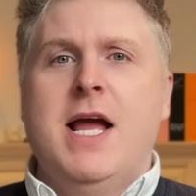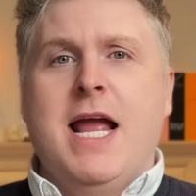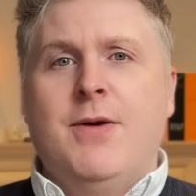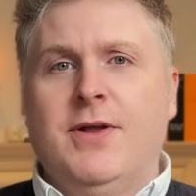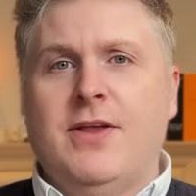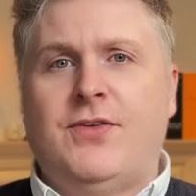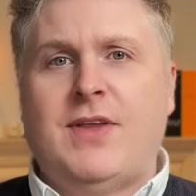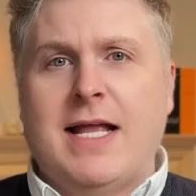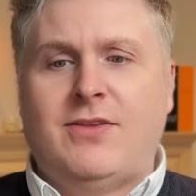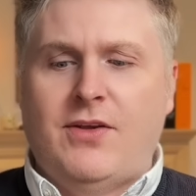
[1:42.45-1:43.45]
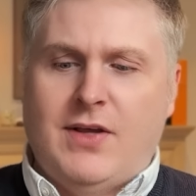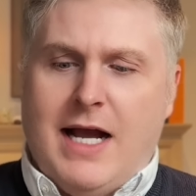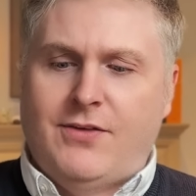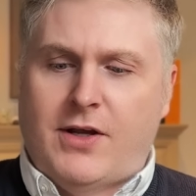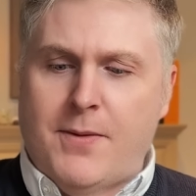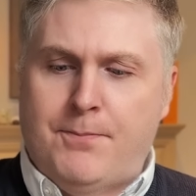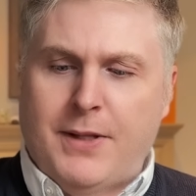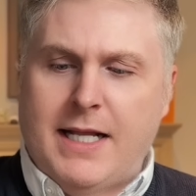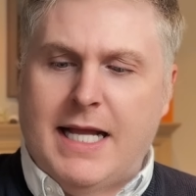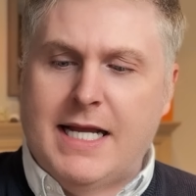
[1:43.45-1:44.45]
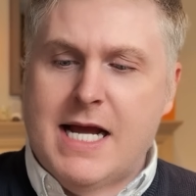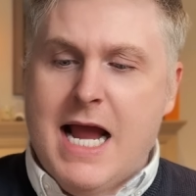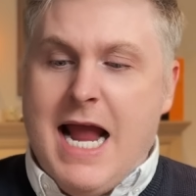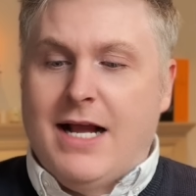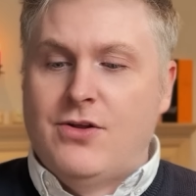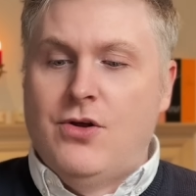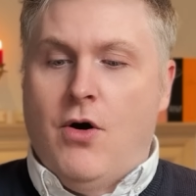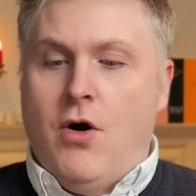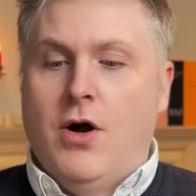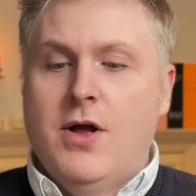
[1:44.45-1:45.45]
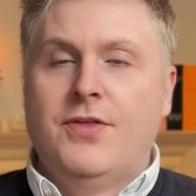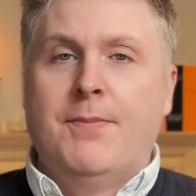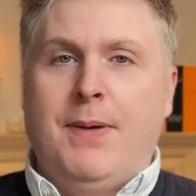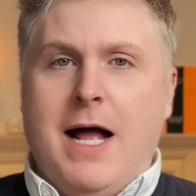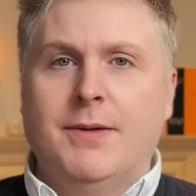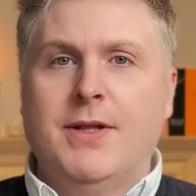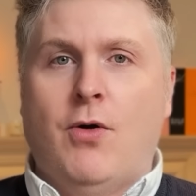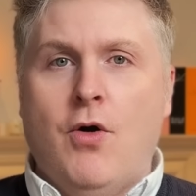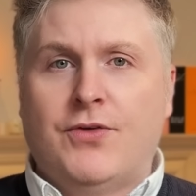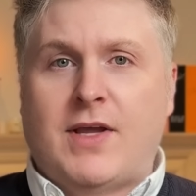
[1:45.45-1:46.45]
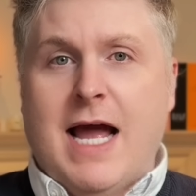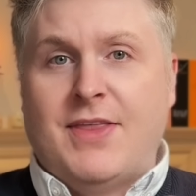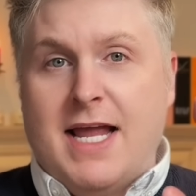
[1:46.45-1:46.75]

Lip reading: he would instead decide to completely ignore the Parliament altogether.